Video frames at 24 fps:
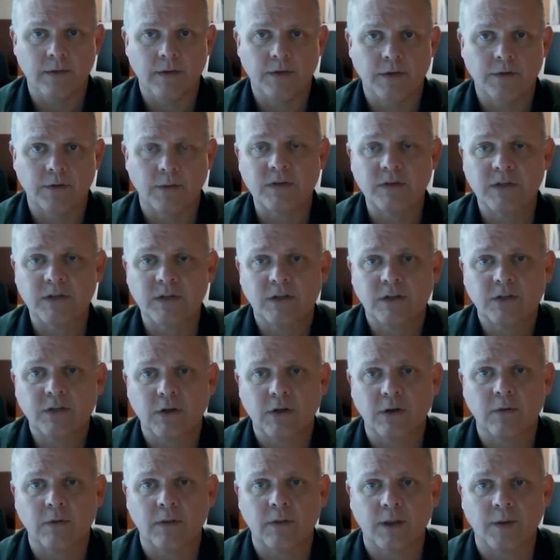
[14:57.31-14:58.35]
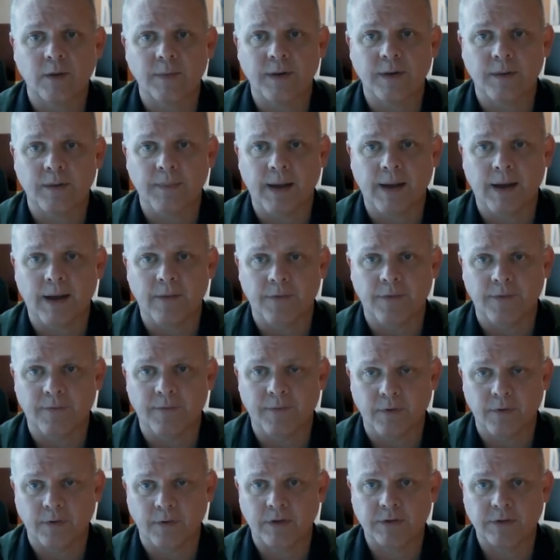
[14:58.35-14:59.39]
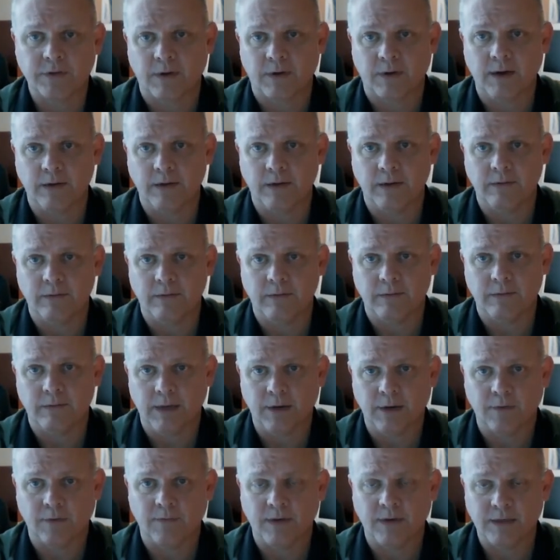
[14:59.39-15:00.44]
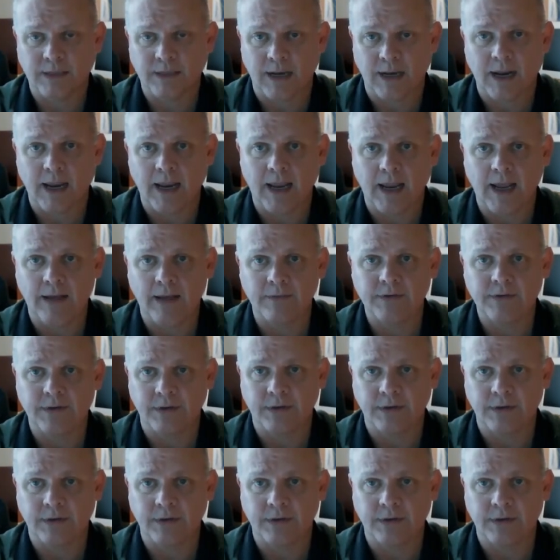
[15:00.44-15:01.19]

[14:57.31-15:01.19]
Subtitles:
So I'm just going to show you a little bit about the Focusrite interface that I have so you can